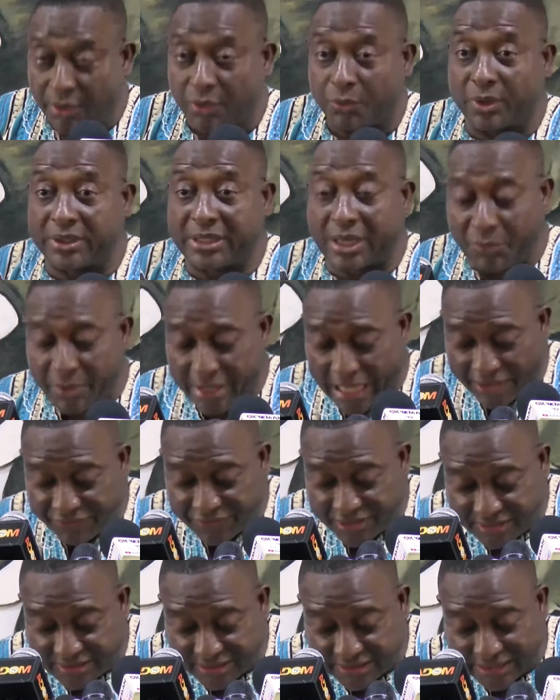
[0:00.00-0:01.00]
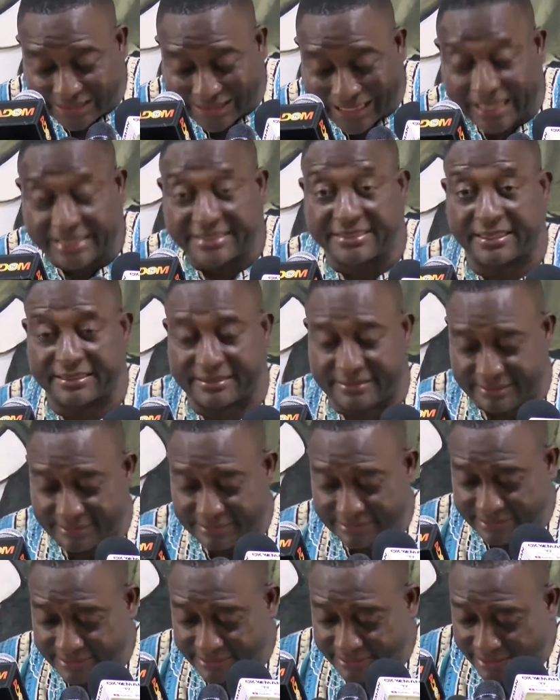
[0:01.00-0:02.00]
whether we have internet access,
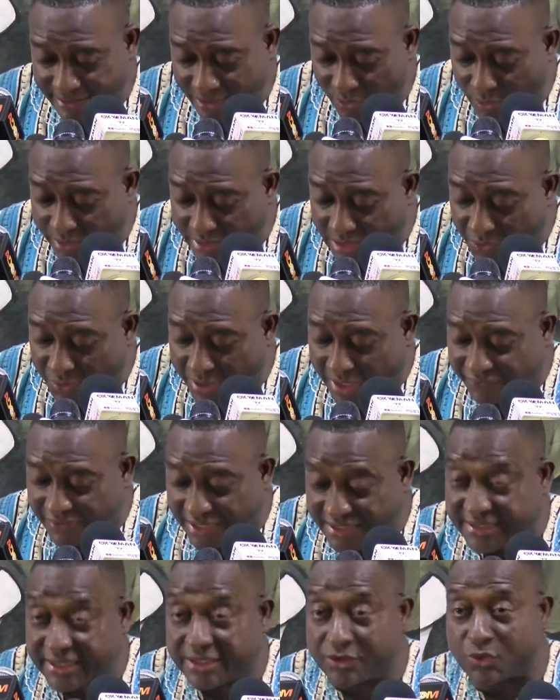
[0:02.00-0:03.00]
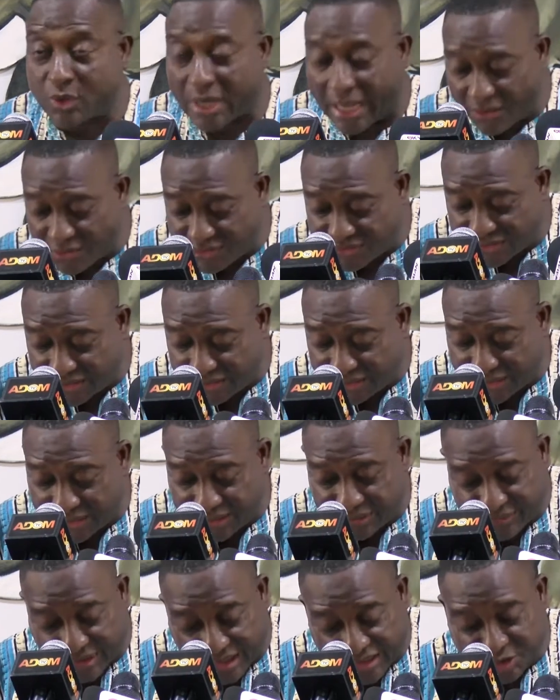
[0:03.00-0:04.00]
whether we have access to housing
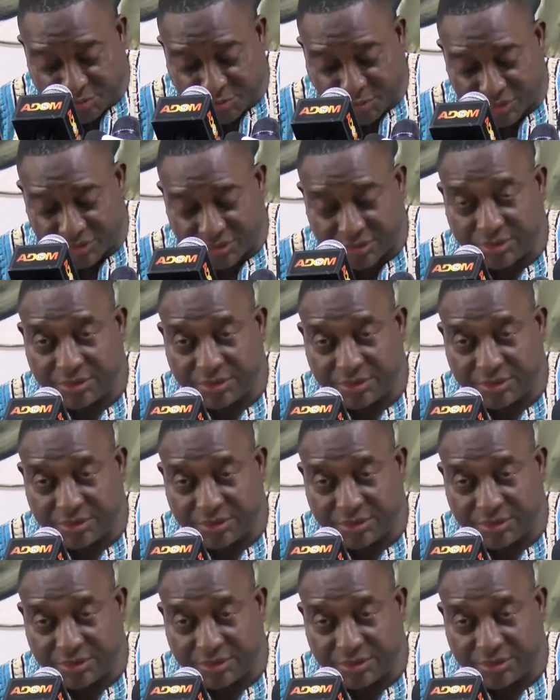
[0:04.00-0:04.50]
and transport.